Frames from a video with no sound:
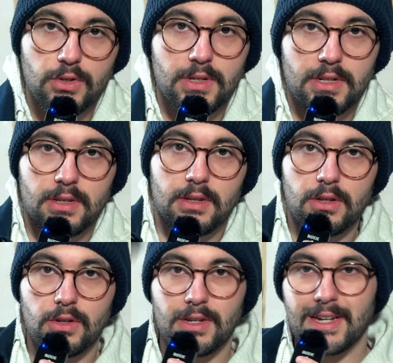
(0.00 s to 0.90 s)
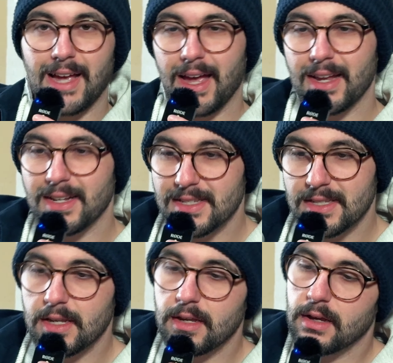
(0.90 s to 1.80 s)
You can kind of
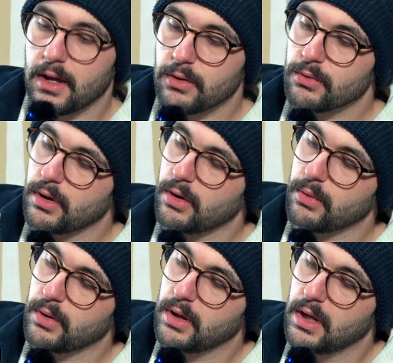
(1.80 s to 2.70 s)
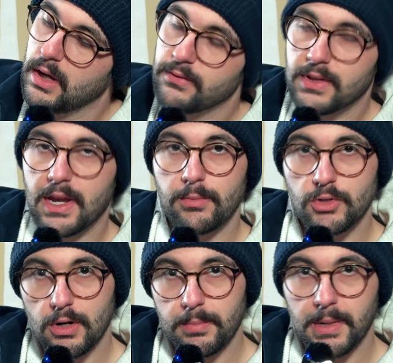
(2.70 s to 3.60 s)
see, I don't know, the
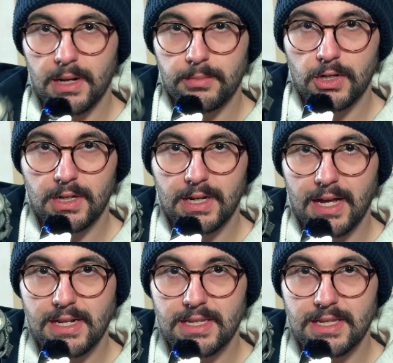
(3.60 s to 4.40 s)
camera's going to pick it up, you can kind of